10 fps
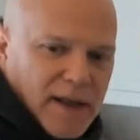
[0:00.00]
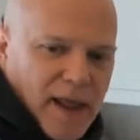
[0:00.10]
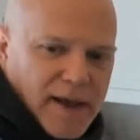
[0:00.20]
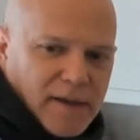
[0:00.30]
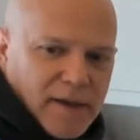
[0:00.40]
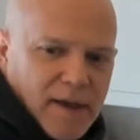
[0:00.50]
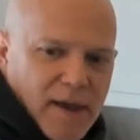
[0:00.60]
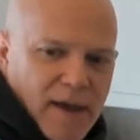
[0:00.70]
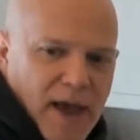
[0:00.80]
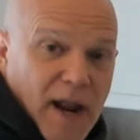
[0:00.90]
it lightly,
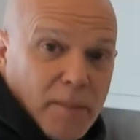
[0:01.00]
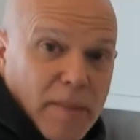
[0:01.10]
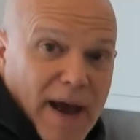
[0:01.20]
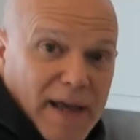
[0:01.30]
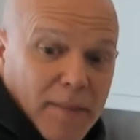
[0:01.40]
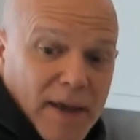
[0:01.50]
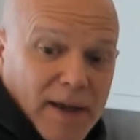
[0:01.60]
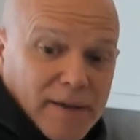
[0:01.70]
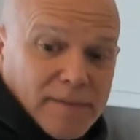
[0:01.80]
and I'll be back in a minute.